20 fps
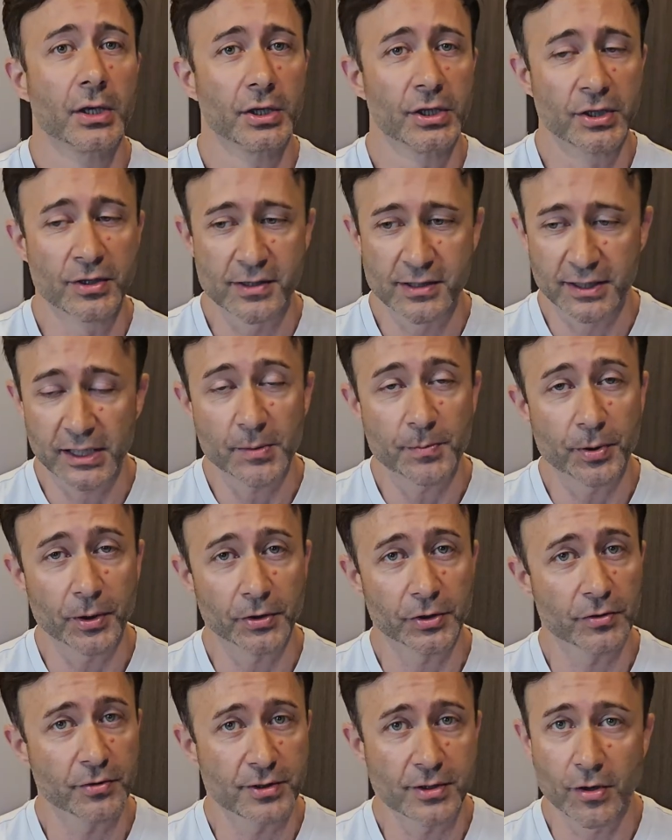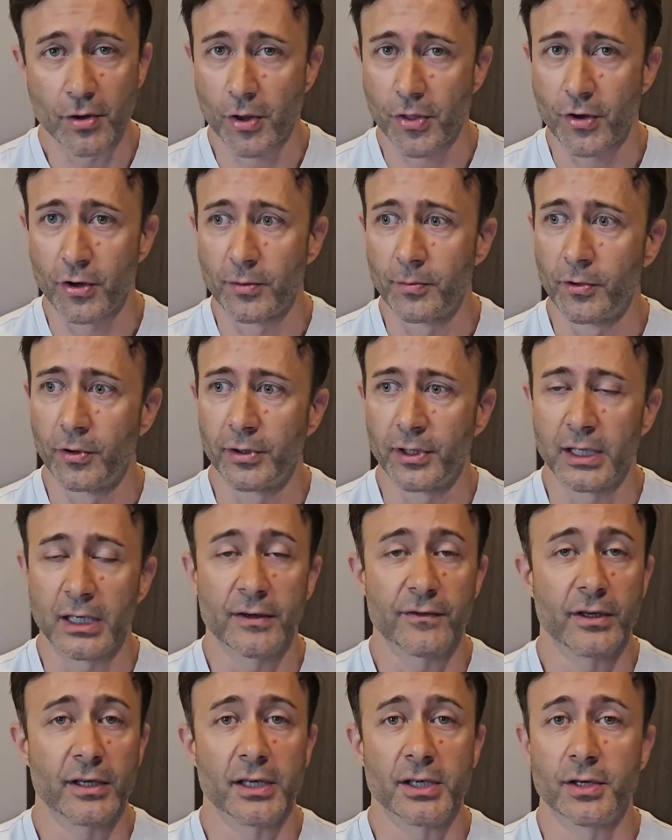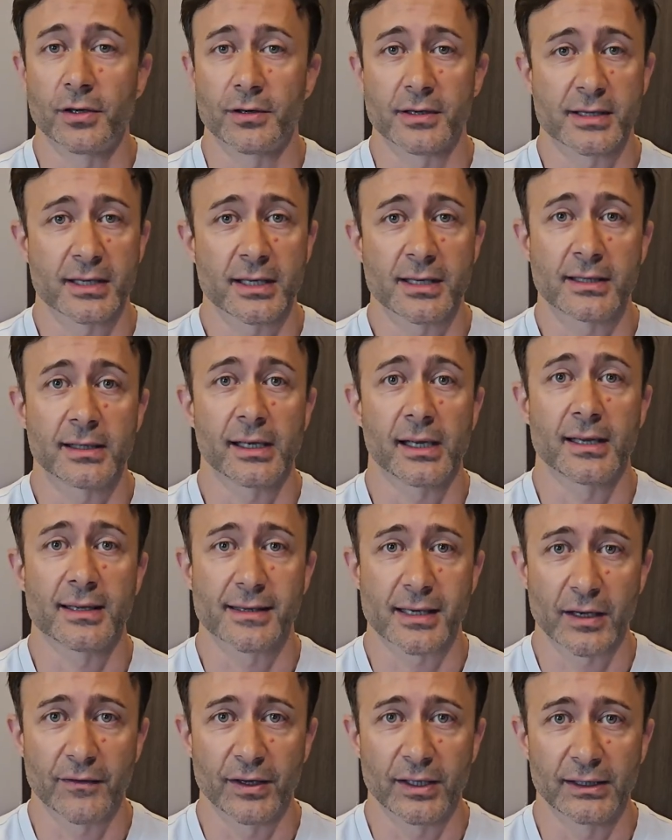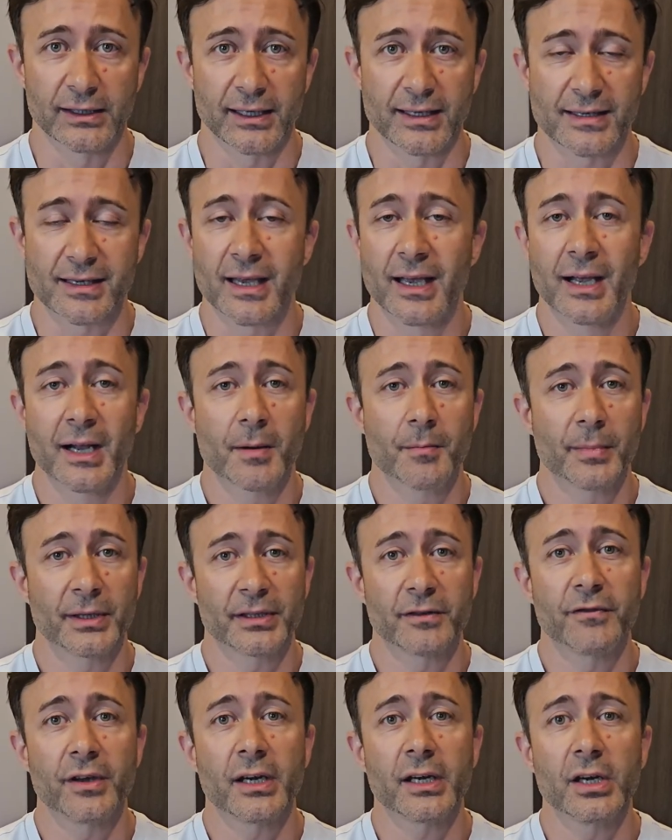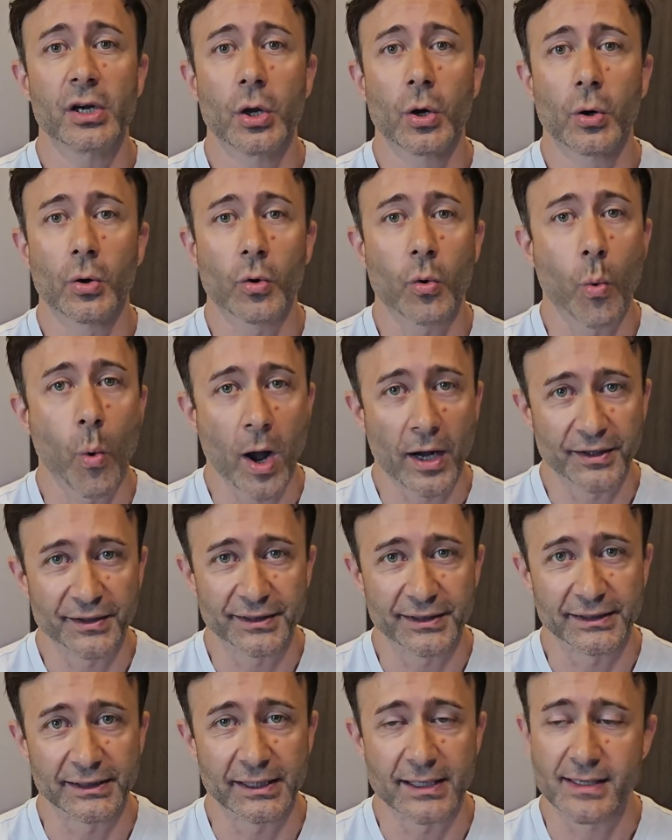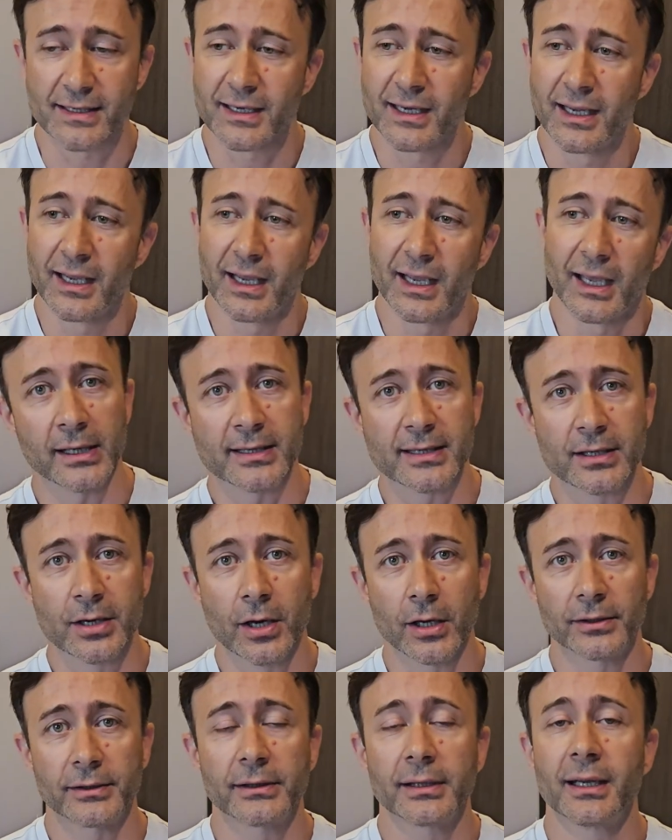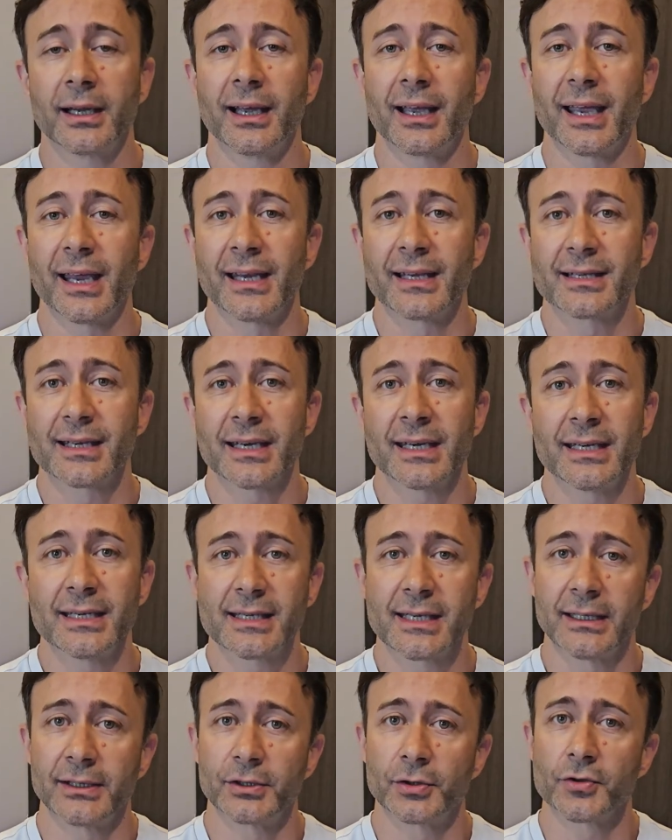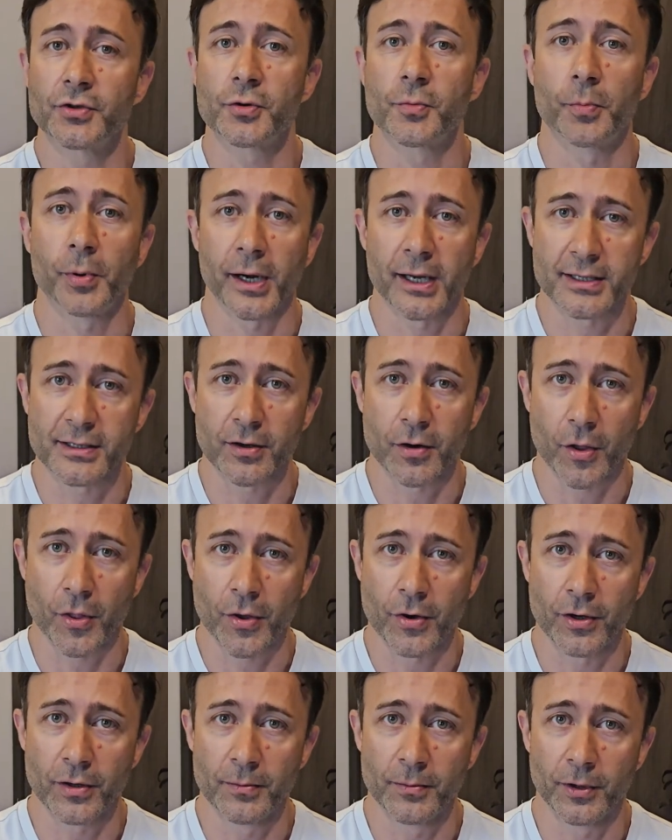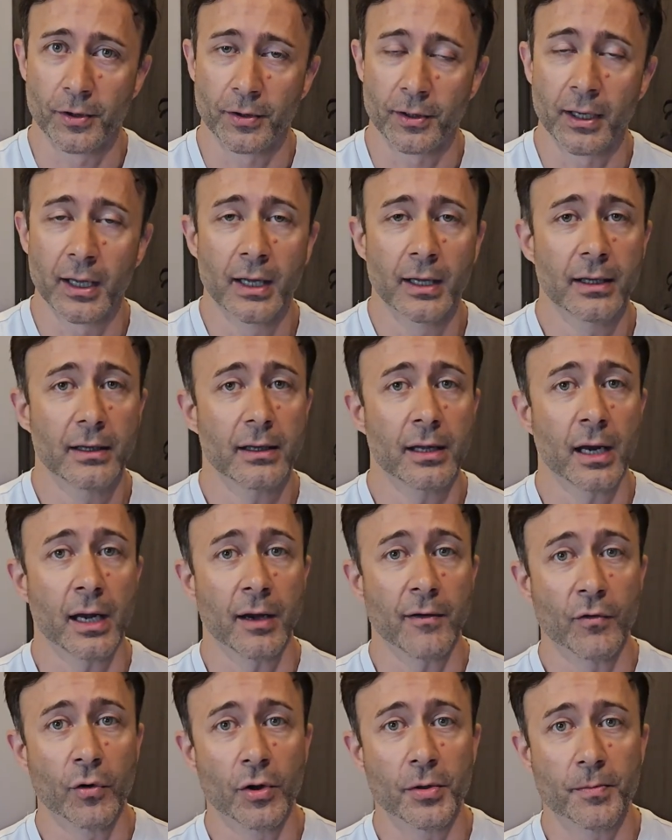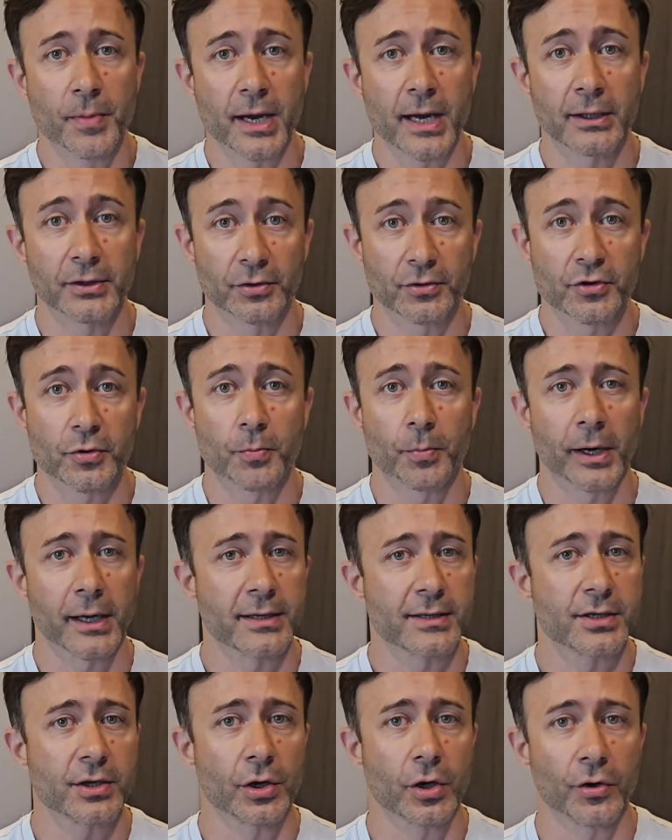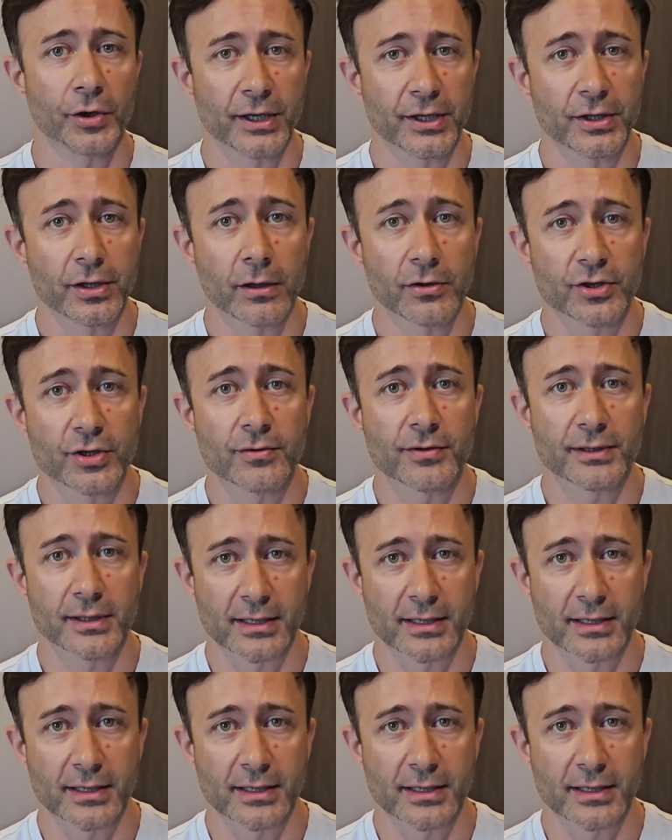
You still produce growth hormone even in your 60s and 70s, but very low quantities. It's not as easy to suppress growth hormone than it would be to suppress your own endogenous